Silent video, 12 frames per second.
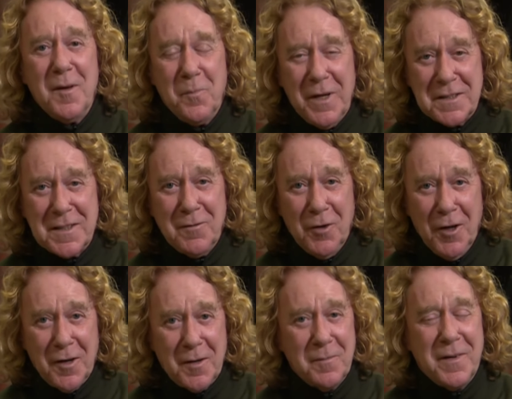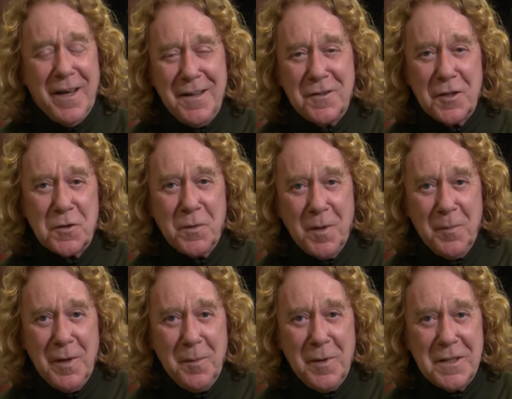Best of luck. Get in touch with
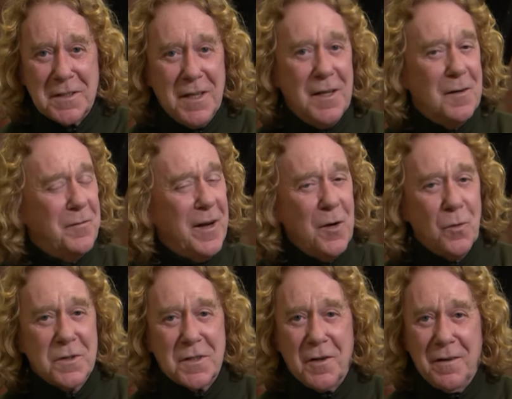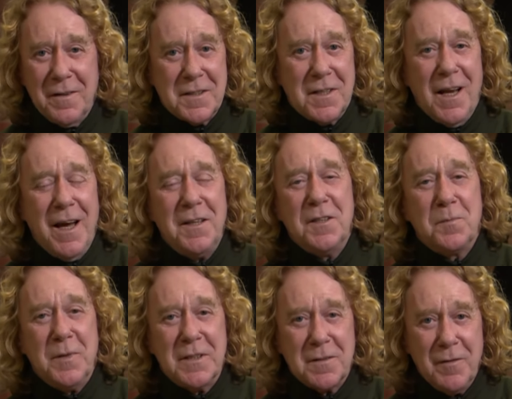the BBC if anyone's got the slightest
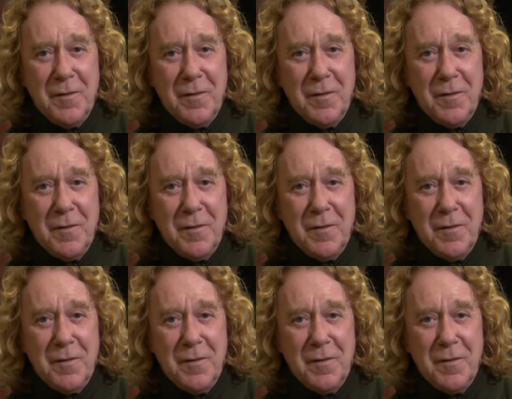piece of